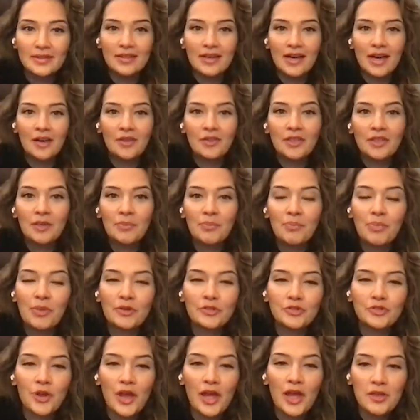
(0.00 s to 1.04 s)
I don't think they're
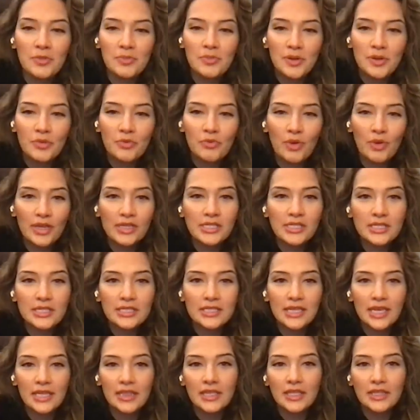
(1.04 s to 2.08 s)
trying to be racist.
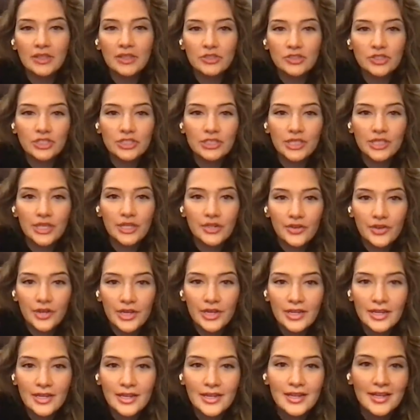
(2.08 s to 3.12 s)
I think they're just ignorant.
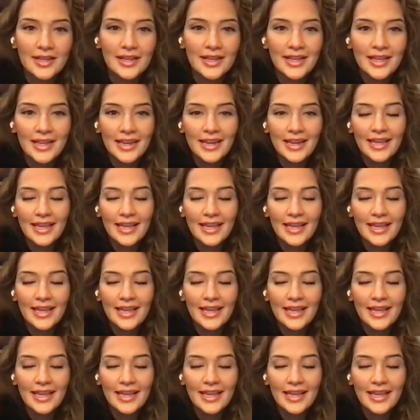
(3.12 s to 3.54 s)
Yeah.